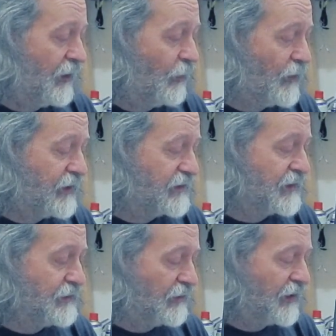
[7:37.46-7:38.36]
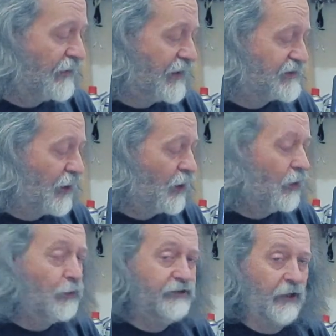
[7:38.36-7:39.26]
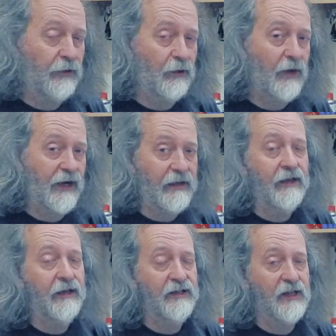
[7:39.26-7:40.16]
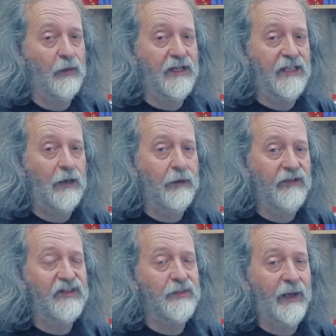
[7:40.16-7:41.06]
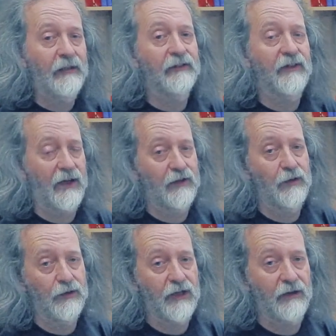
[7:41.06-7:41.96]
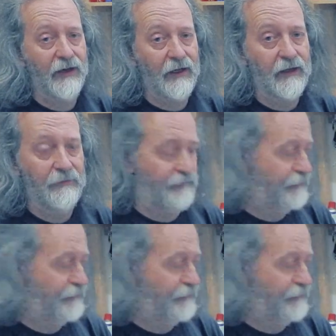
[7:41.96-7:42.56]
we can see that that's a whole tone away, so we know we've spelt that chord correctly.